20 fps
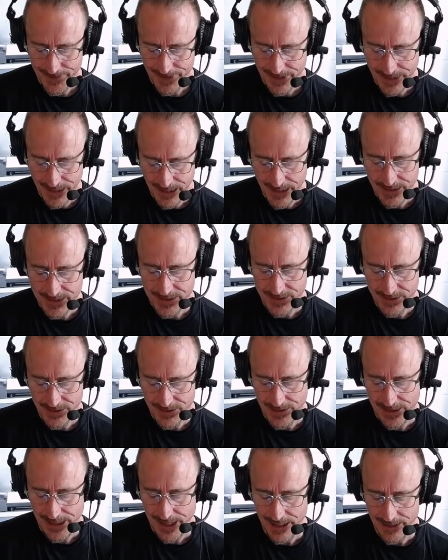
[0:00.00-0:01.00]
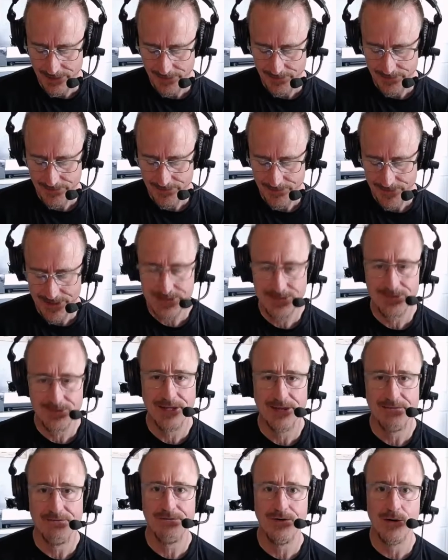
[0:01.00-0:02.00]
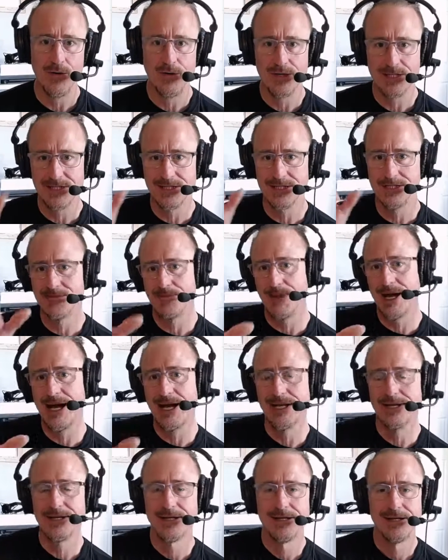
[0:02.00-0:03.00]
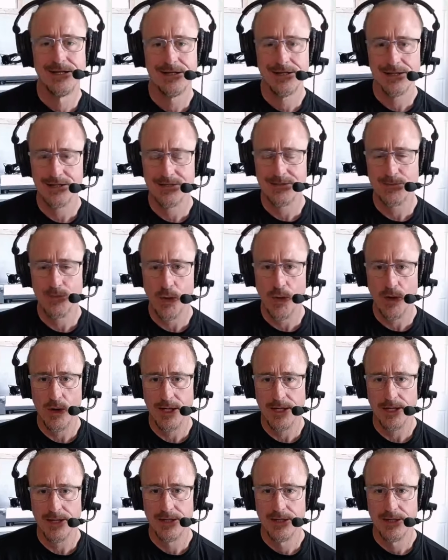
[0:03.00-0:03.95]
God's the creator. This really focuses back this morning